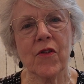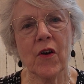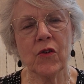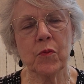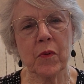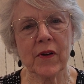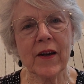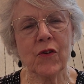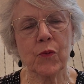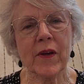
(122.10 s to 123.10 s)
those
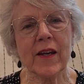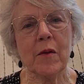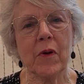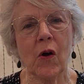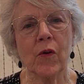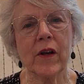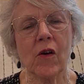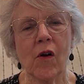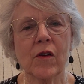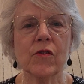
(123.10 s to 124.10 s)
beliefs, we keep holding
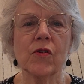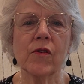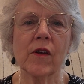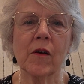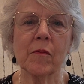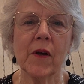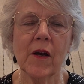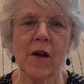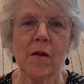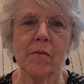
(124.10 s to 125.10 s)
on to them,
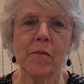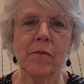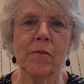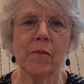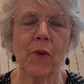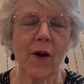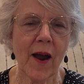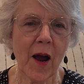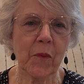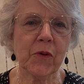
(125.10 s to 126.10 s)

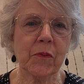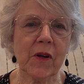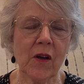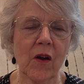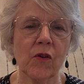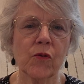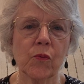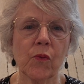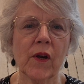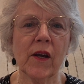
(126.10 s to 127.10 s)
perhaps because
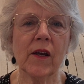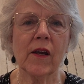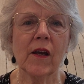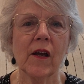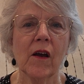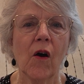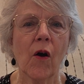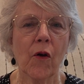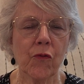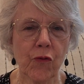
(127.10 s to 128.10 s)
we
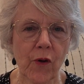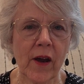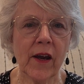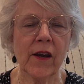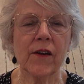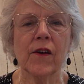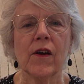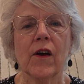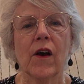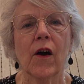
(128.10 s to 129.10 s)
are afraid
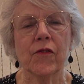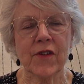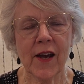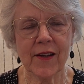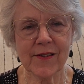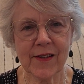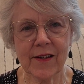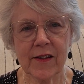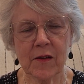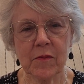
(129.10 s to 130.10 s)
of
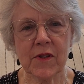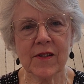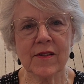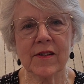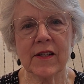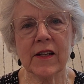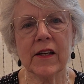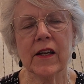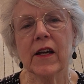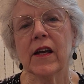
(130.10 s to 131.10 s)
testing them to
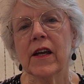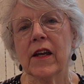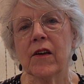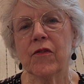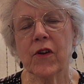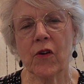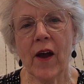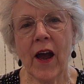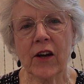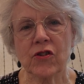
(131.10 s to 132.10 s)
see if they're
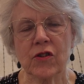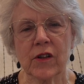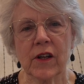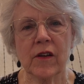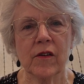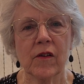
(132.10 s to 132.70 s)
actually,